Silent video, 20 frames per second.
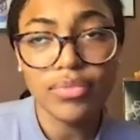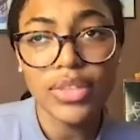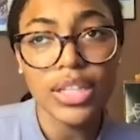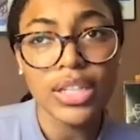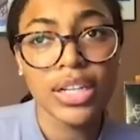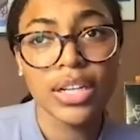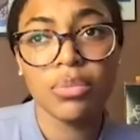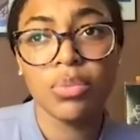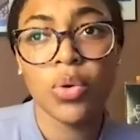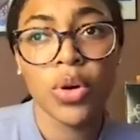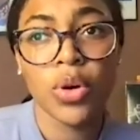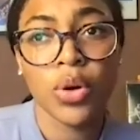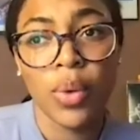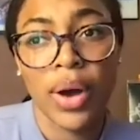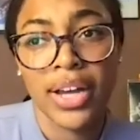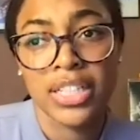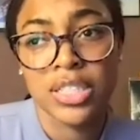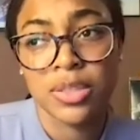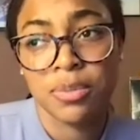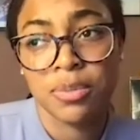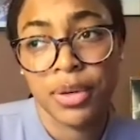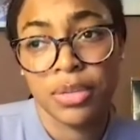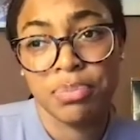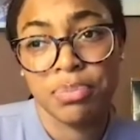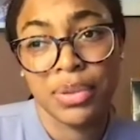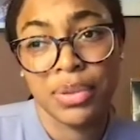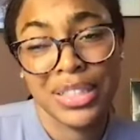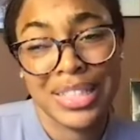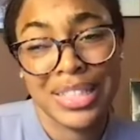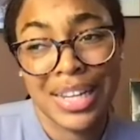and more
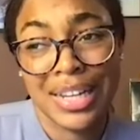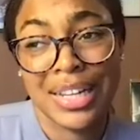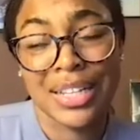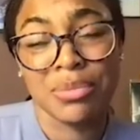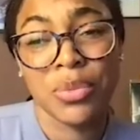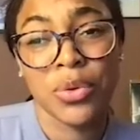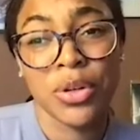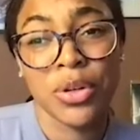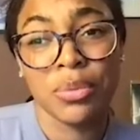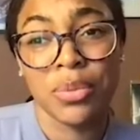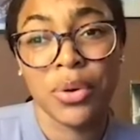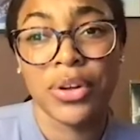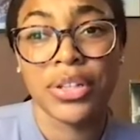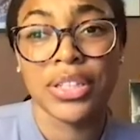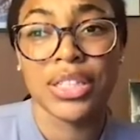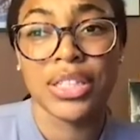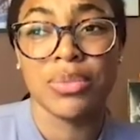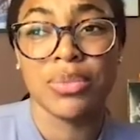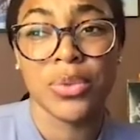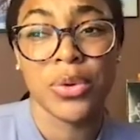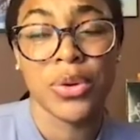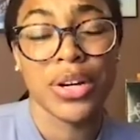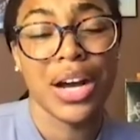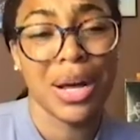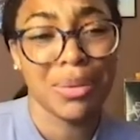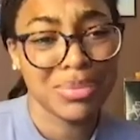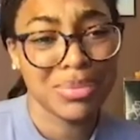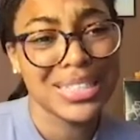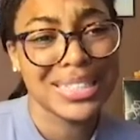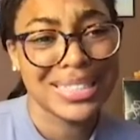widespread data, and more importantly, more
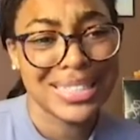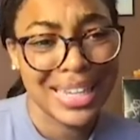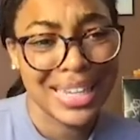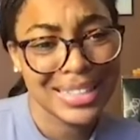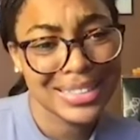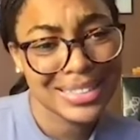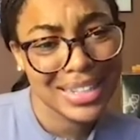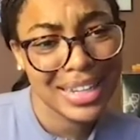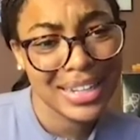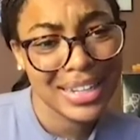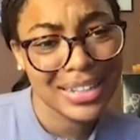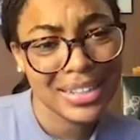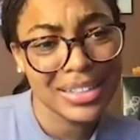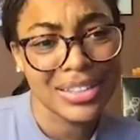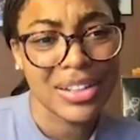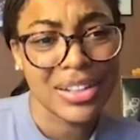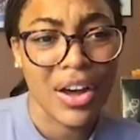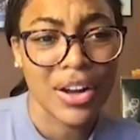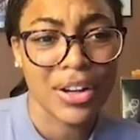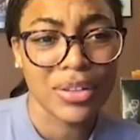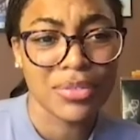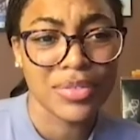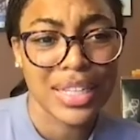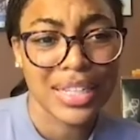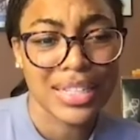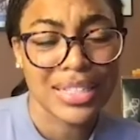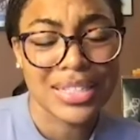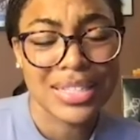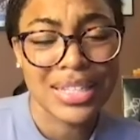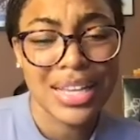up-to-date data. A lot of
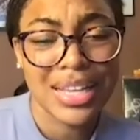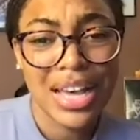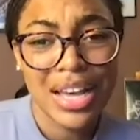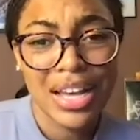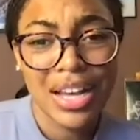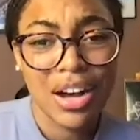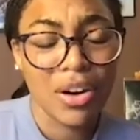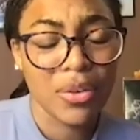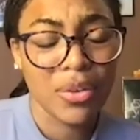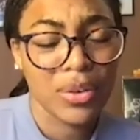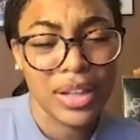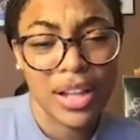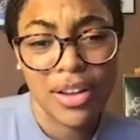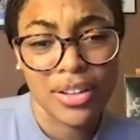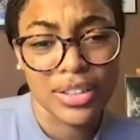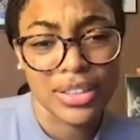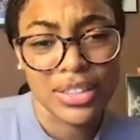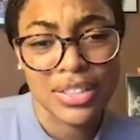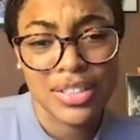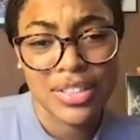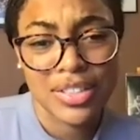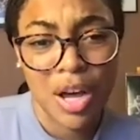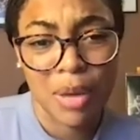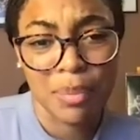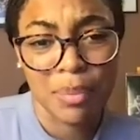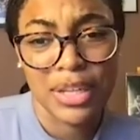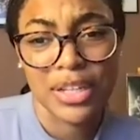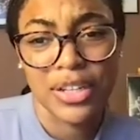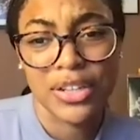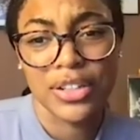things are along this
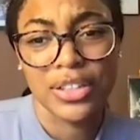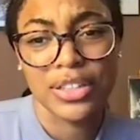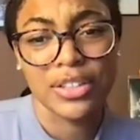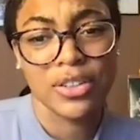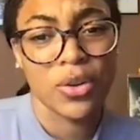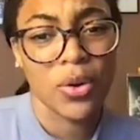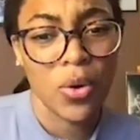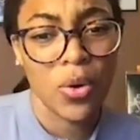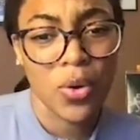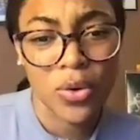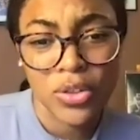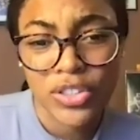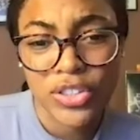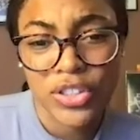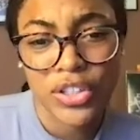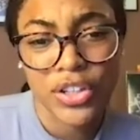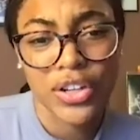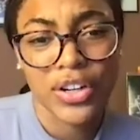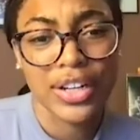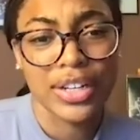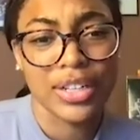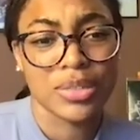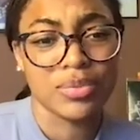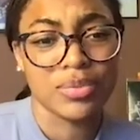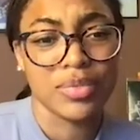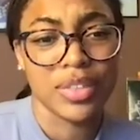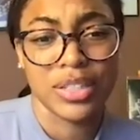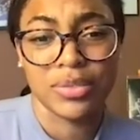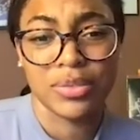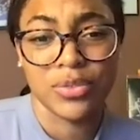topic are a little older,
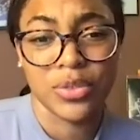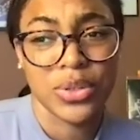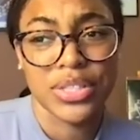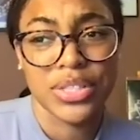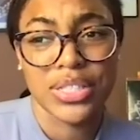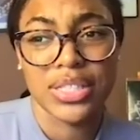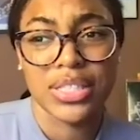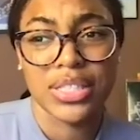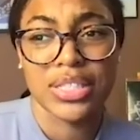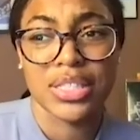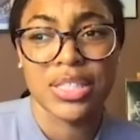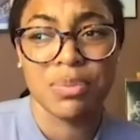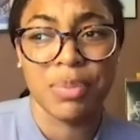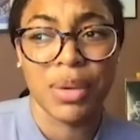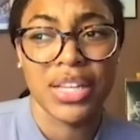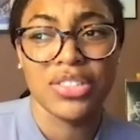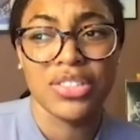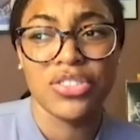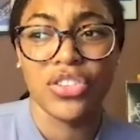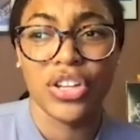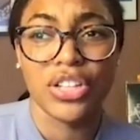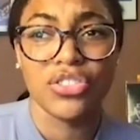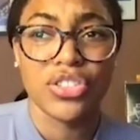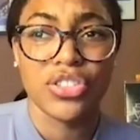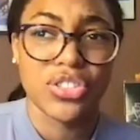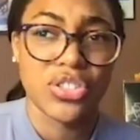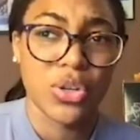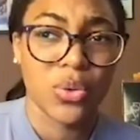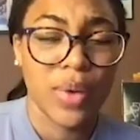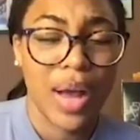and of course, the space
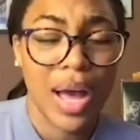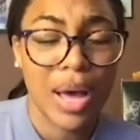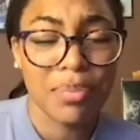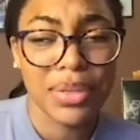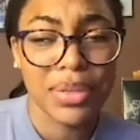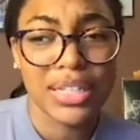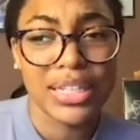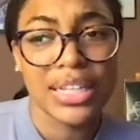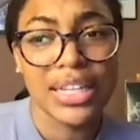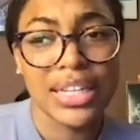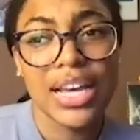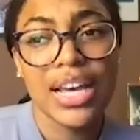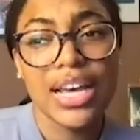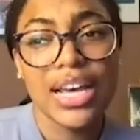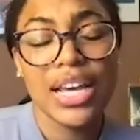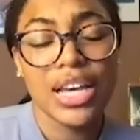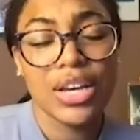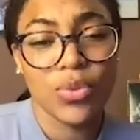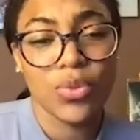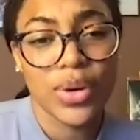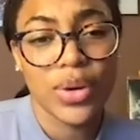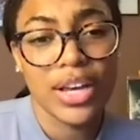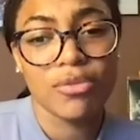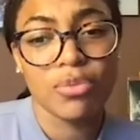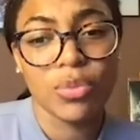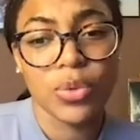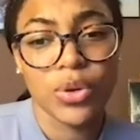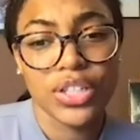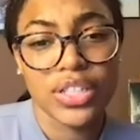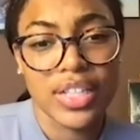changes so rapidly. If we have
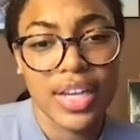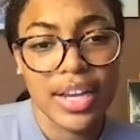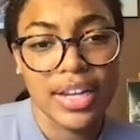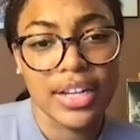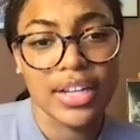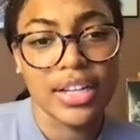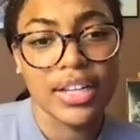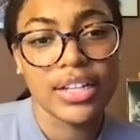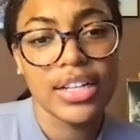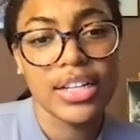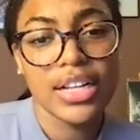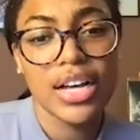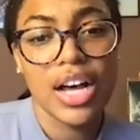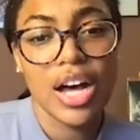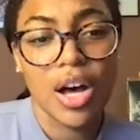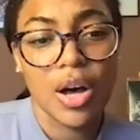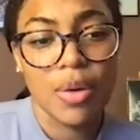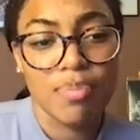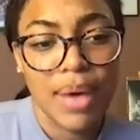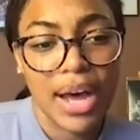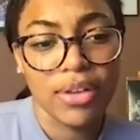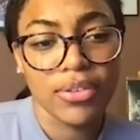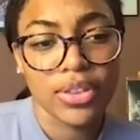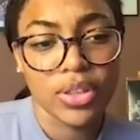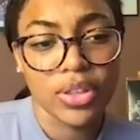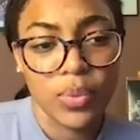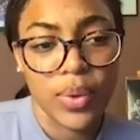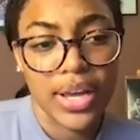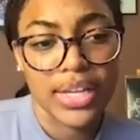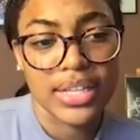more data about
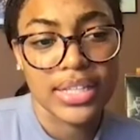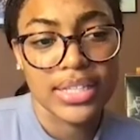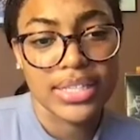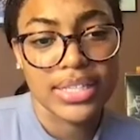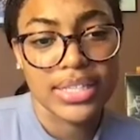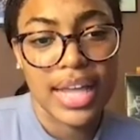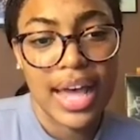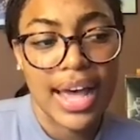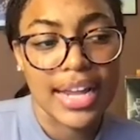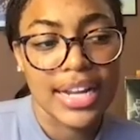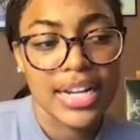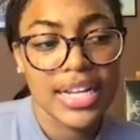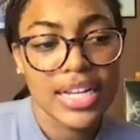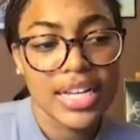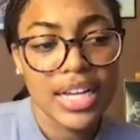the ways that